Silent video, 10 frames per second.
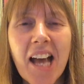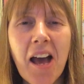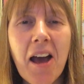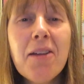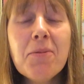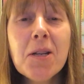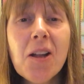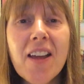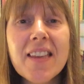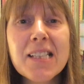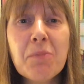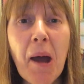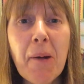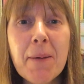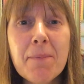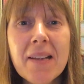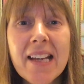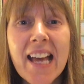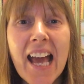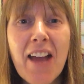I hope you like this poem.
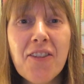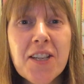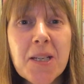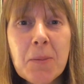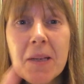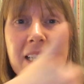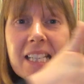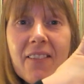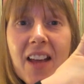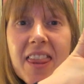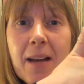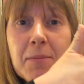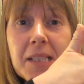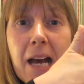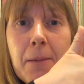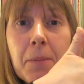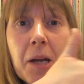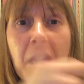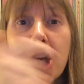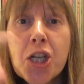If you do, please give it a thumbs up.
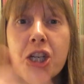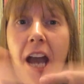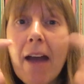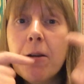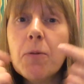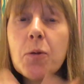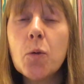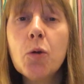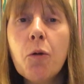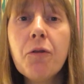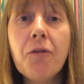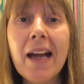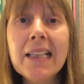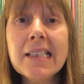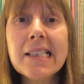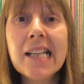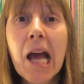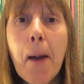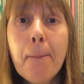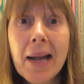Share it with all your friends.
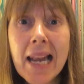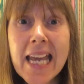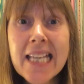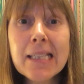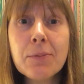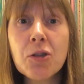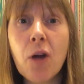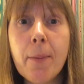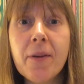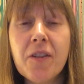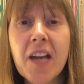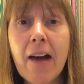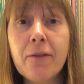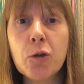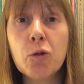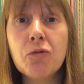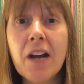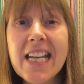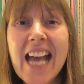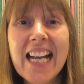Please subscribe if you haven't
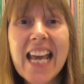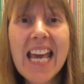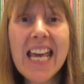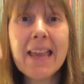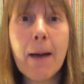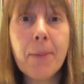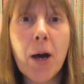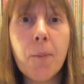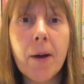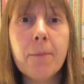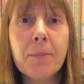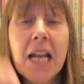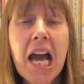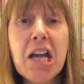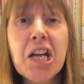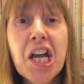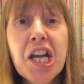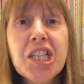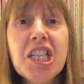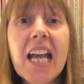already and hit that bell button below
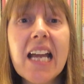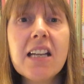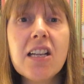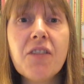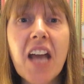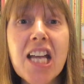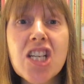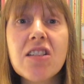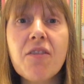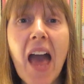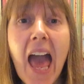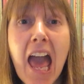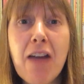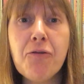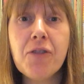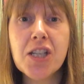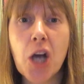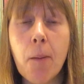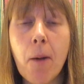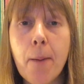so you can get notifications of every
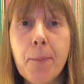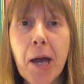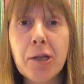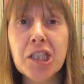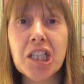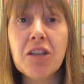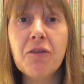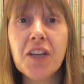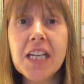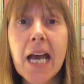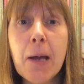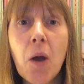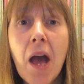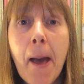time I post a new video.